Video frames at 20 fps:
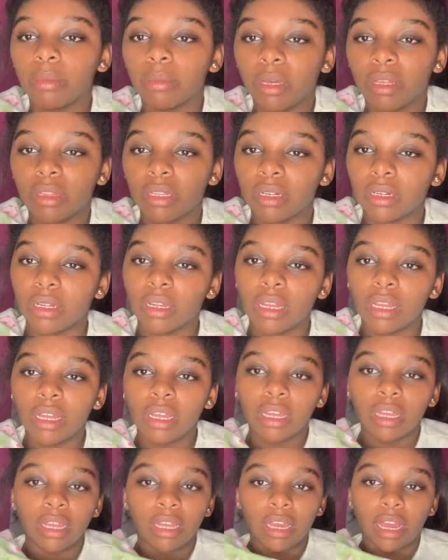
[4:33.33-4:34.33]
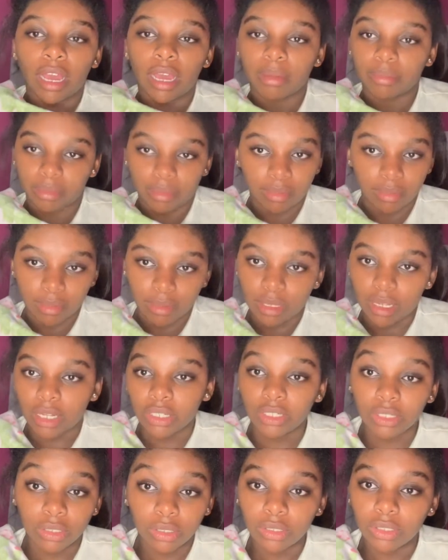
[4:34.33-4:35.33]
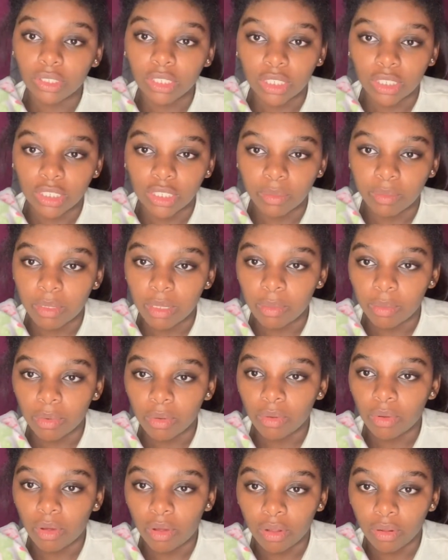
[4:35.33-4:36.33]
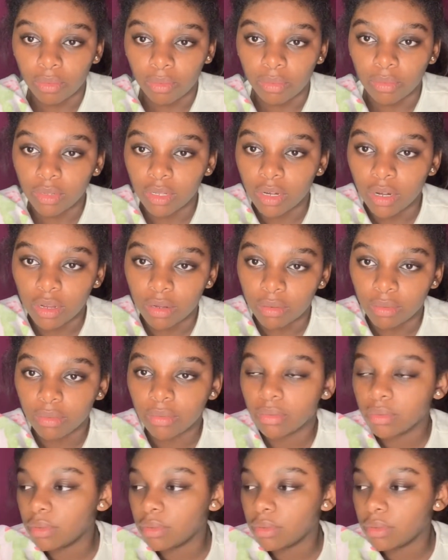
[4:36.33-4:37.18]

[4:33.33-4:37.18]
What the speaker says: about, then I'm not judging people on, you know,